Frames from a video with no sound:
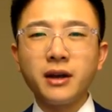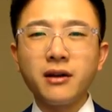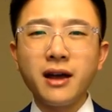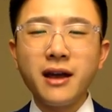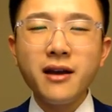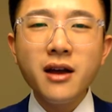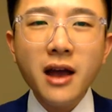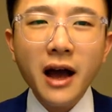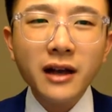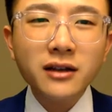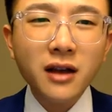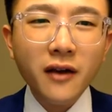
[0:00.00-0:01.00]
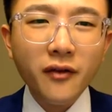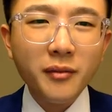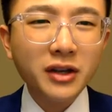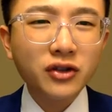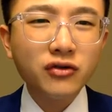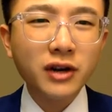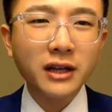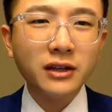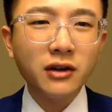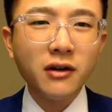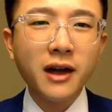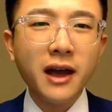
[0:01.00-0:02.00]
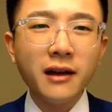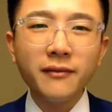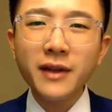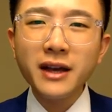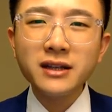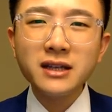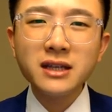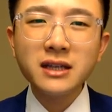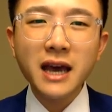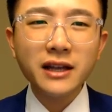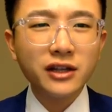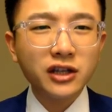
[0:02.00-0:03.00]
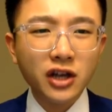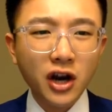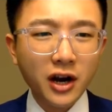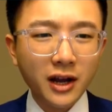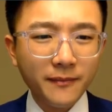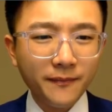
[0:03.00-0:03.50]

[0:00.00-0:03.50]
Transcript: Okay, isothermic strings. Okay, let's get started.